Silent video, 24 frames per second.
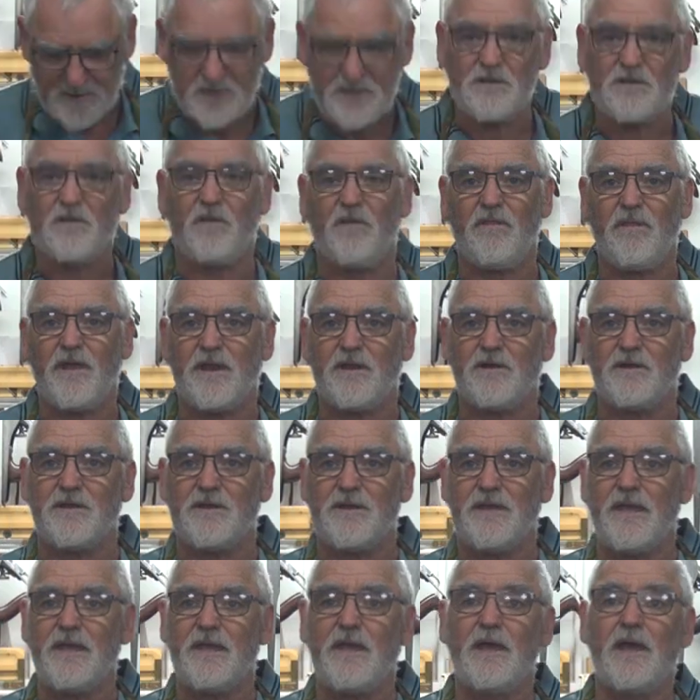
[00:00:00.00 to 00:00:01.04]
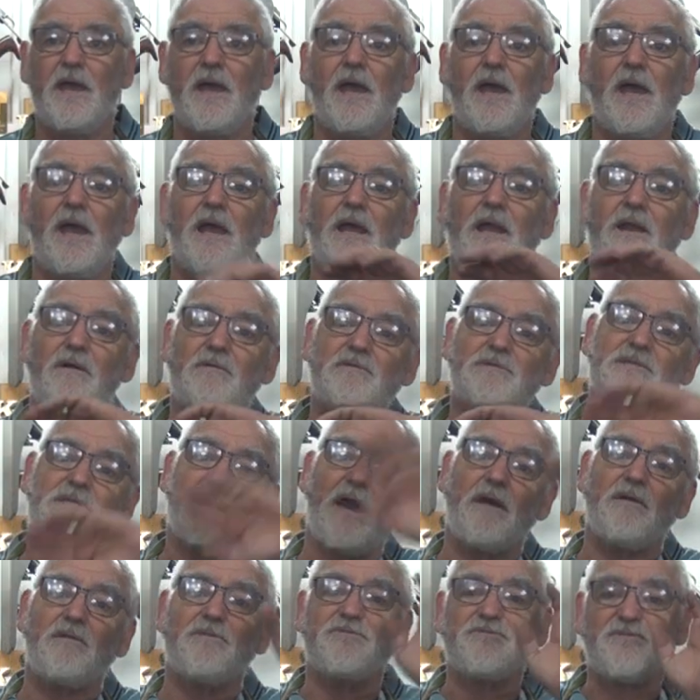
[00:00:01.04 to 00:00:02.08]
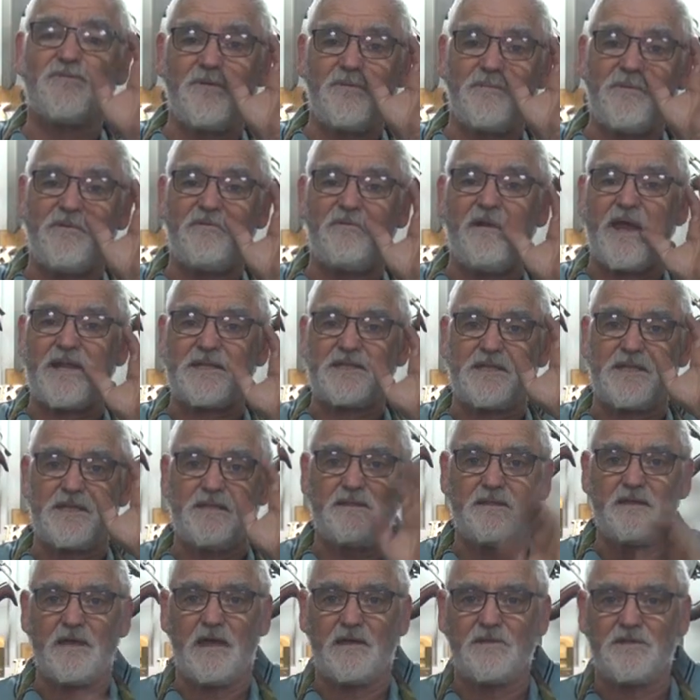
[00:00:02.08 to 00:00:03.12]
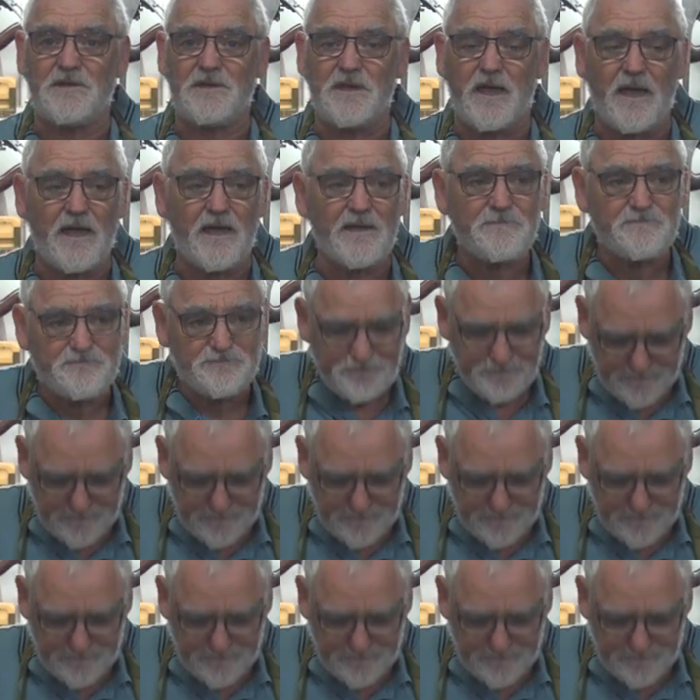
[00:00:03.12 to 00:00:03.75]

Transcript: I didn't like that idea. And I was going through my wrap tin the other day